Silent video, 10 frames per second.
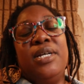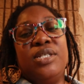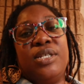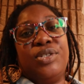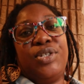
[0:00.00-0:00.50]

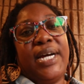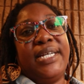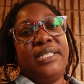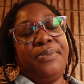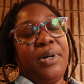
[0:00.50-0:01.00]
So I'll try
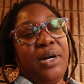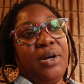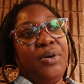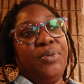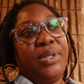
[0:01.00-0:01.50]
it
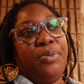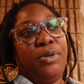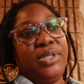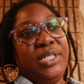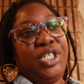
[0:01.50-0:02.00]
tomorrow with a
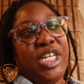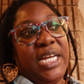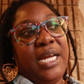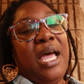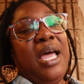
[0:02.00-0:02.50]
protein shake.